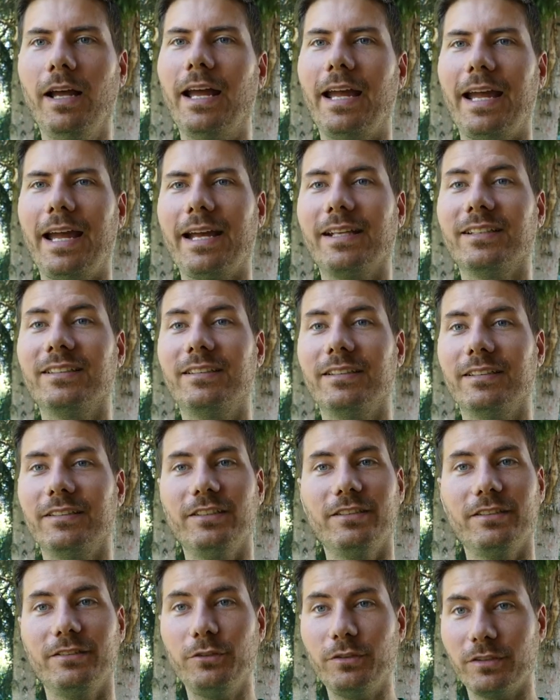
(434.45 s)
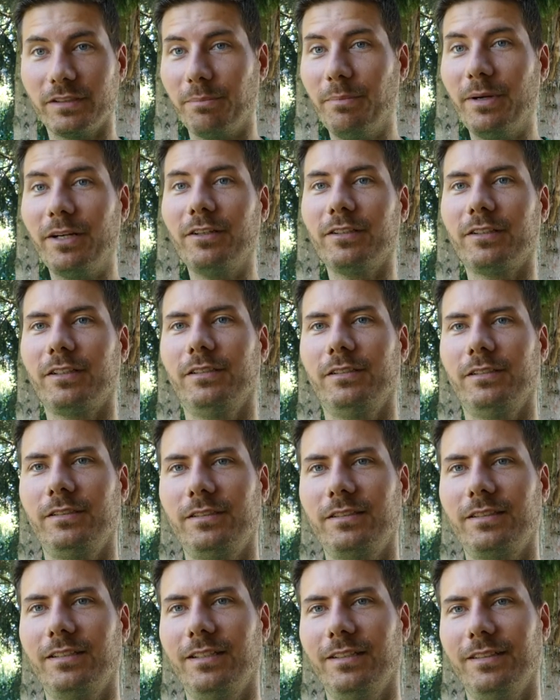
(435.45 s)
And you
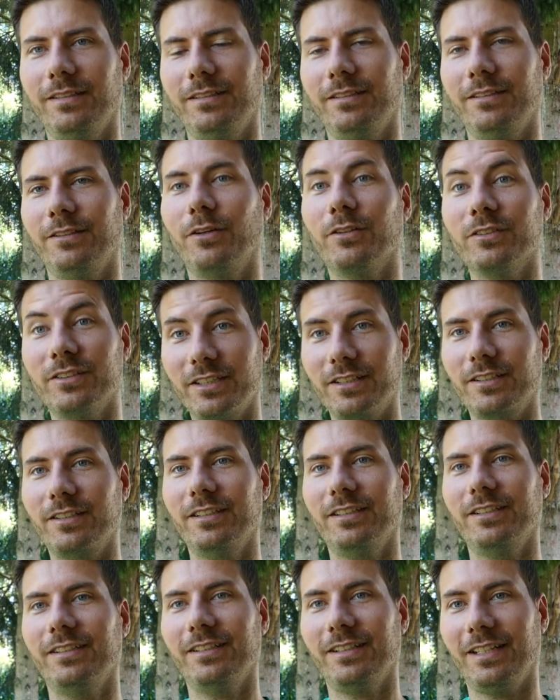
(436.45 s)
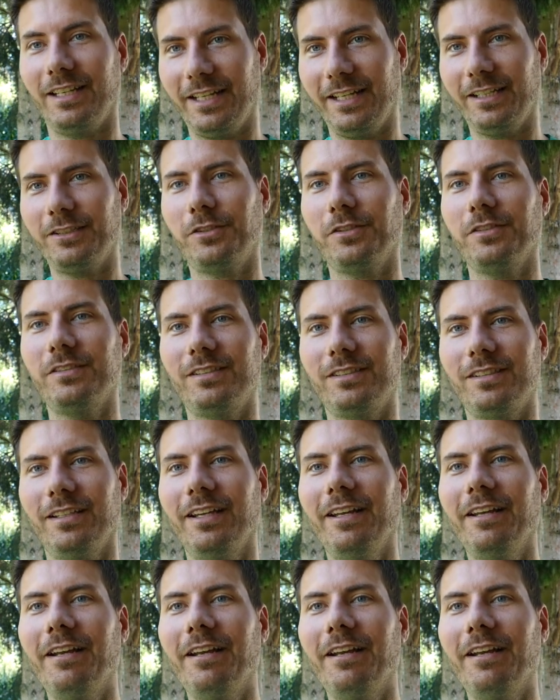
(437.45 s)
Americans, on their elections,